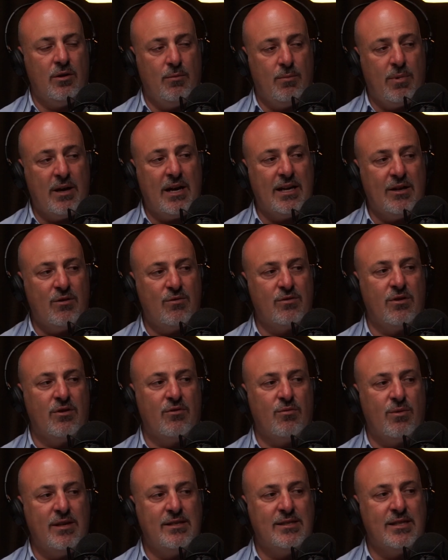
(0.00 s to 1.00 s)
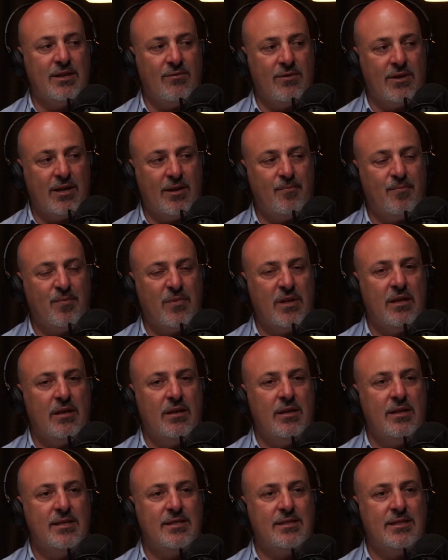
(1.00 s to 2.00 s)
paying interest on $370,000.
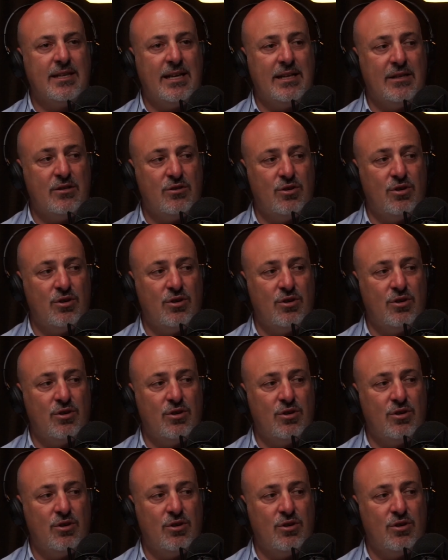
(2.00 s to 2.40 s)
Stage